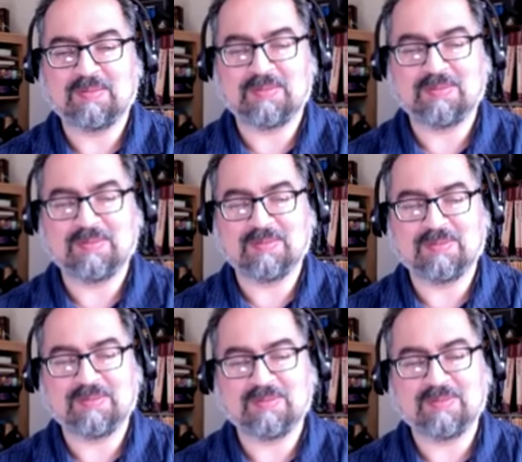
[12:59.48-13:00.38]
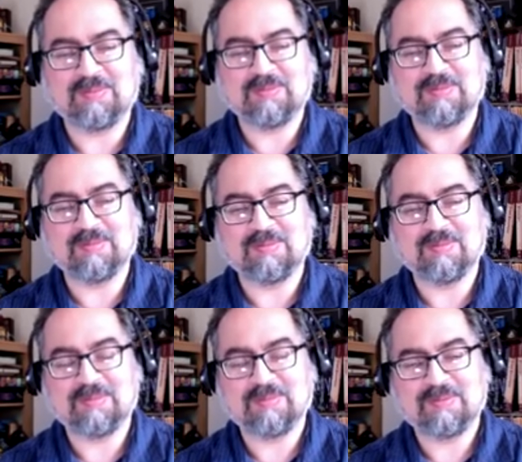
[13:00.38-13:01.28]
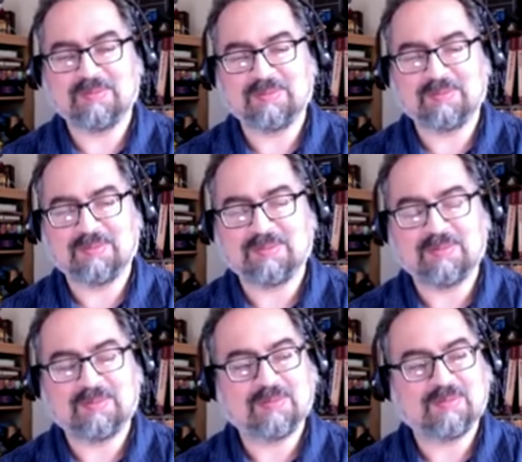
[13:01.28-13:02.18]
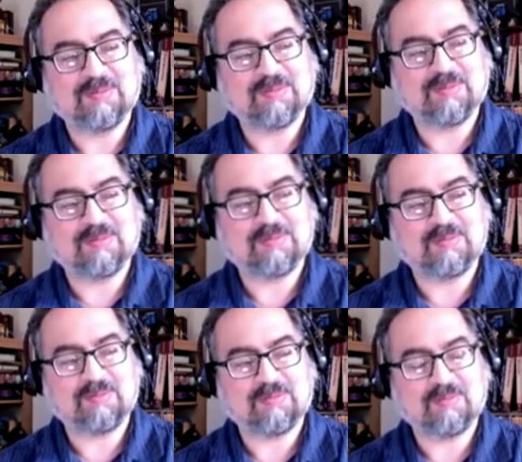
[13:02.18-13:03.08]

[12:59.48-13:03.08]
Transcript: (not speaking)